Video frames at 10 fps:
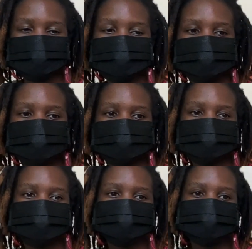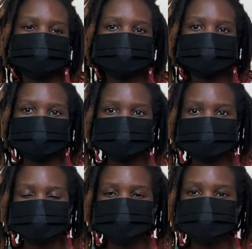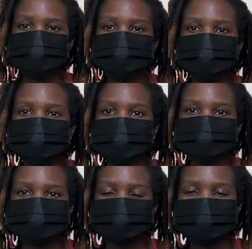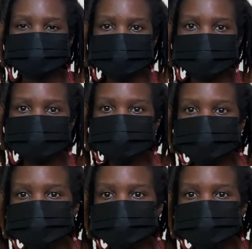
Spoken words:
The procedure took about an hour.